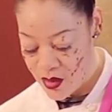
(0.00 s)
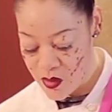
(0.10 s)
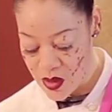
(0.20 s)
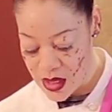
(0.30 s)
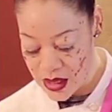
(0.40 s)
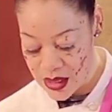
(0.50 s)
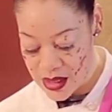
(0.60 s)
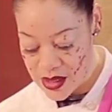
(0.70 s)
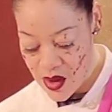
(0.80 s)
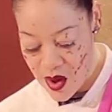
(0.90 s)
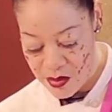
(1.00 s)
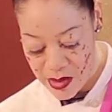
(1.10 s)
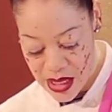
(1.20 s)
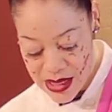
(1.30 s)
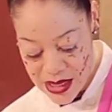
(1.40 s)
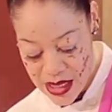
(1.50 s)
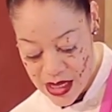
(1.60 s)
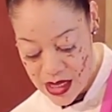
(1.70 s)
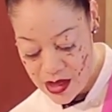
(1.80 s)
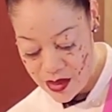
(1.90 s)
And we'll get this all mixed
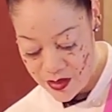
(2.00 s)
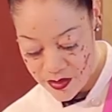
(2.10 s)
in.